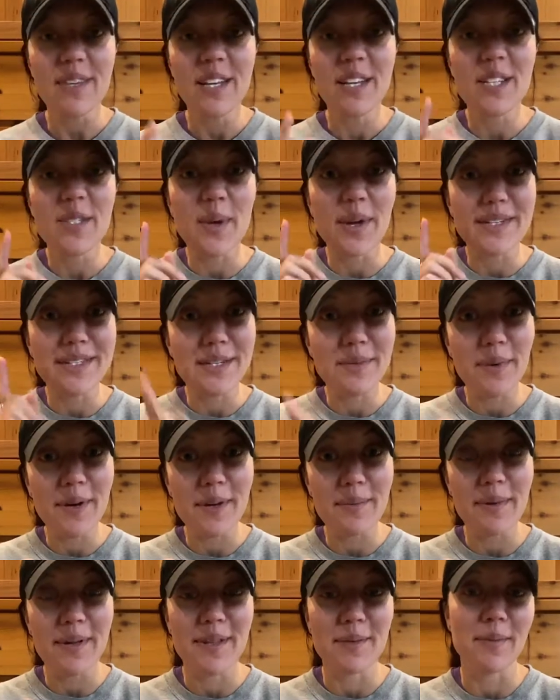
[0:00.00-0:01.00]
So I didn't want to
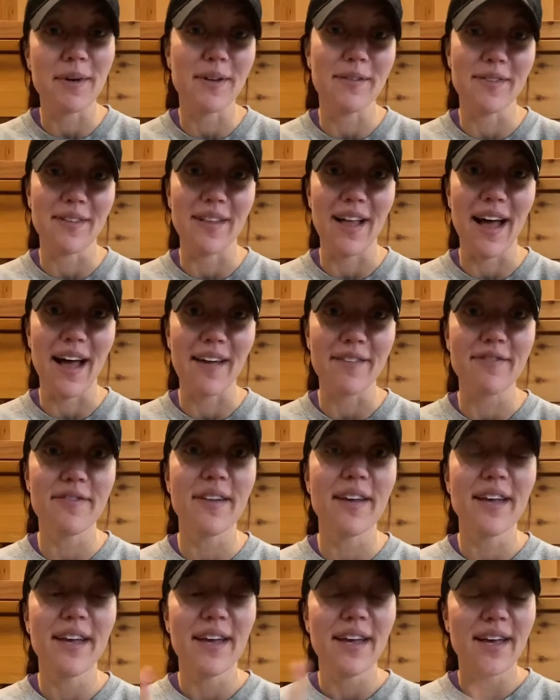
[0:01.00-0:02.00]
be in the middle of the live
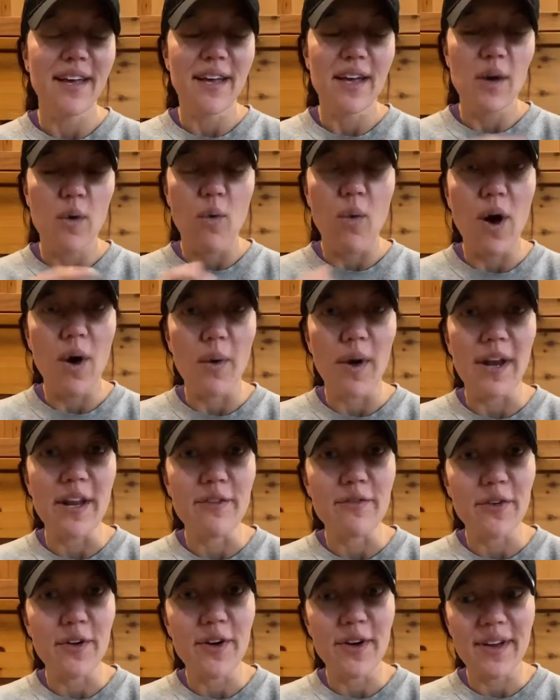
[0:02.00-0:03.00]
while waiting
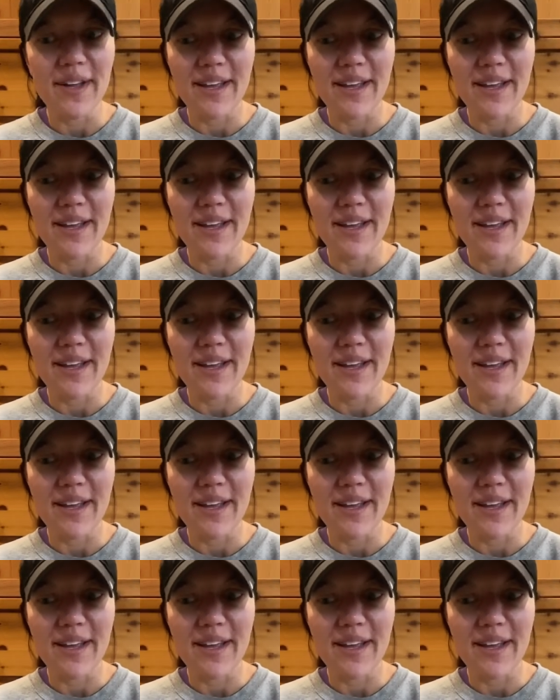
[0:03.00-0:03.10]
for her to